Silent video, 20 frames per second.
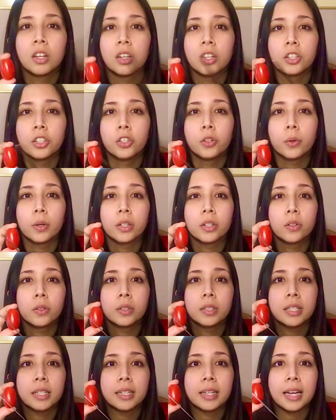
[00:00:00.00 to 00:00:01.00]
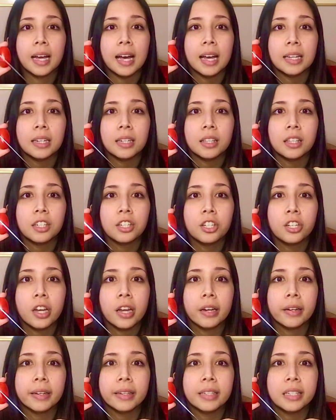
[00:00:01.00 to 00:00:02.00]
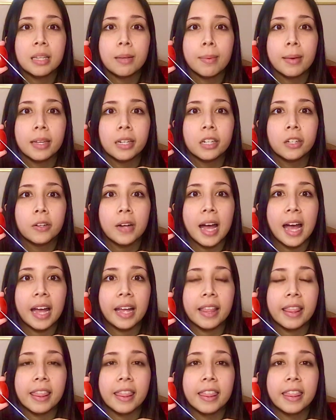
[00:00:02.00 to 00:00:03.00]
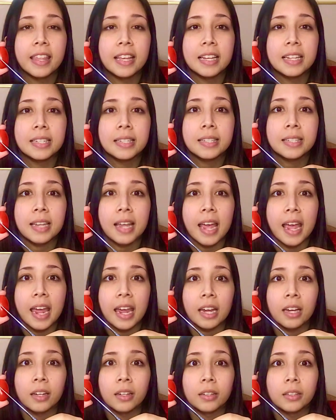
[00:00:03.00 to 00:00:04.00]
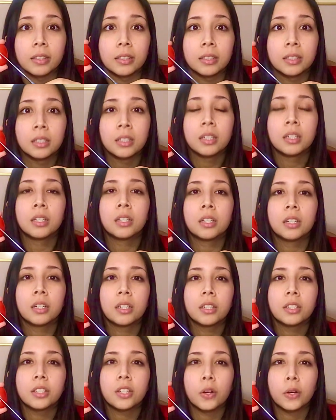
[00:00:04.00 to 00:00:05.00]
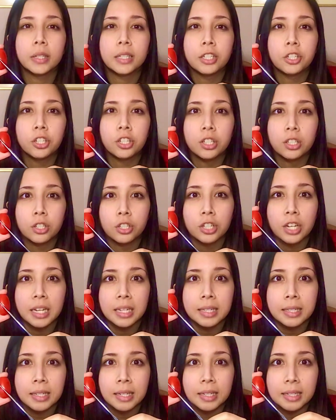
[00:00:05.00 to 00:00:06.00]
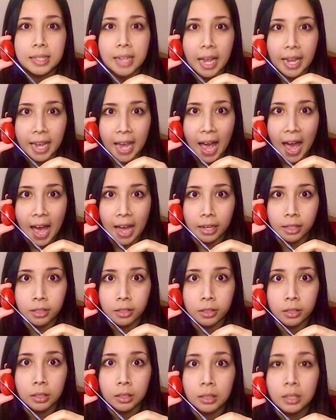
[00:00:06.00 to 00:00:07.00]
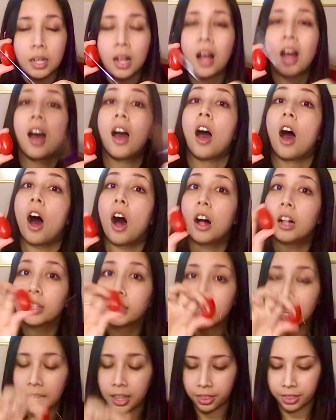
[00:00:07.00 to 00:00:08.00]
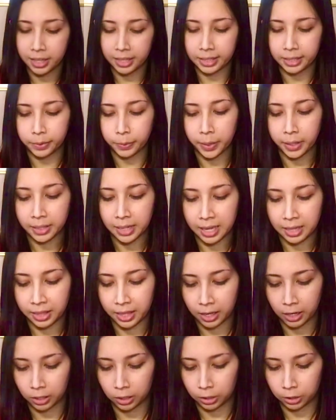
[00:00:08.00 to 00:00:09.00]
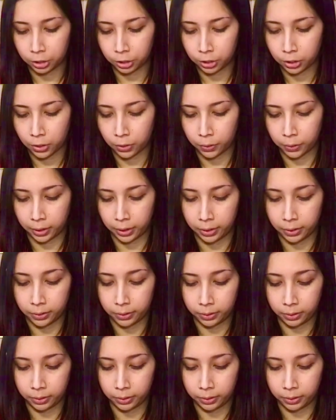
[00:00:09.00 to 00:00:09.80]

you are going to cut the cherry tomato at this angle. So it's just a diagonal. I'll cut this one and then I'll show you.